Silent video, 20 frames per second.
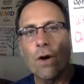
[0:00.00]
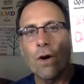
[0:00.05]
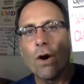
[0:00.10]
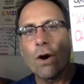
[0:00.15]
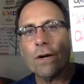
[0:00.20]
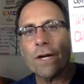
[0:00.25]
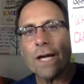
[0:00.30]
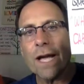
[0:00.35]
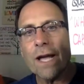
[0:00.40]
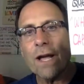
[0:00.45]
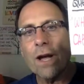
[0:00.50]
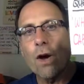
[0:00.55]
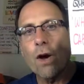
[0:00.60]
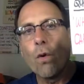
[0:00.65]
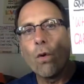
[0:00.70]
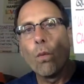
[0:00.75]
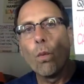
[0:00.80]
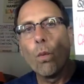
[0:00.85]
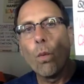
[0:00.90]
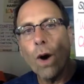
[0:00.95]
okay,
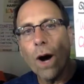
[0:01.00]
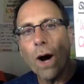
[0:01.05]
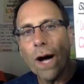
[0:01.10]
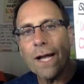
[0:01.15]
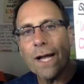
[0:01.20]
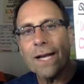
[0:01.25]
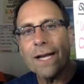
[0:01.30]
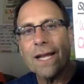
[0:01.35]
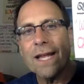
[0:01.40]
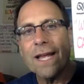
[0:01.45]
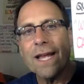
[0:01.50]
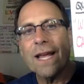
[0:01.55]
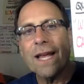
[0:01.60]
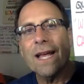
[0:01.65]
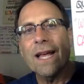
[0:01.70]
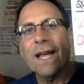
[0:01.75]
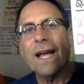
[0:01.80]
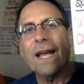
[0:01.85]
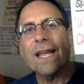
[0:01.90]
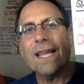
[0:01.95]
what
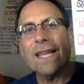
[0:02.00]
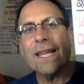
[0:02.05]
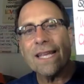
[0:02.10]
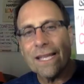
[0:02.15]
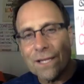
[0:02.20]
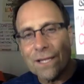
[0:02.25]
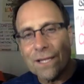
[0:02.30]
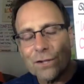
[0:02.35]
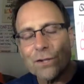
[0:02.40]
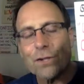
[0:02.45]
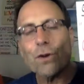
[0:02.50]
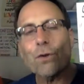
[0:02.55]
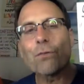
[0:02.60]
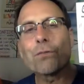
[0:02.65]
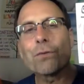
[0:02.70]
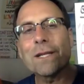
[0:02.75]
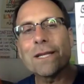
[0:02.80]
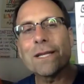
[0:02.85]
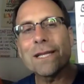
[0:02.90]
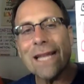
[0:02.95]
is
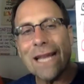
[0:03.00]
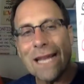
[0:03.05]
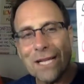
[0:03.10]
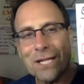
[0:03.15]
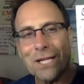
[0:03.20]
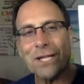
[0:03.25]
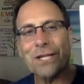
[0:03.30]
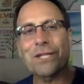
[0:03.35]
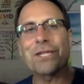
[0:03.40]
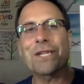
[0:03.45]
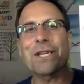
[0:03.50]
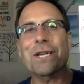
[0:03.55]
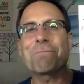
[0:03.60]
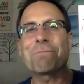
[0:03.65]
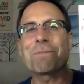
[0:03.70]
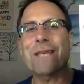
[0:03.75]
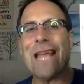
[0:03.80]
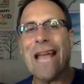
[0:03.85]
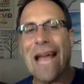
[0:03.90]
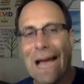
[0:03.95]

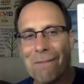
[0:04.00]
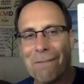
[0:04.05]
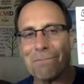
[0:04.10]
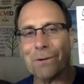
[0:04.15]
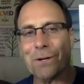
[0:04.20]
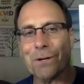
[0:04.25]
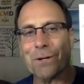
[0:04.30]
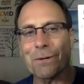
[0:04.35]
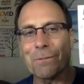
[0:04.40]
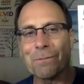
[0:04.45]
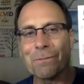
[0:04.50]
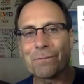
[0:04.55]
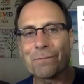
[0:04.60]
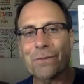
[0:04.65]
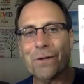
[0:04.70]
relationship capital?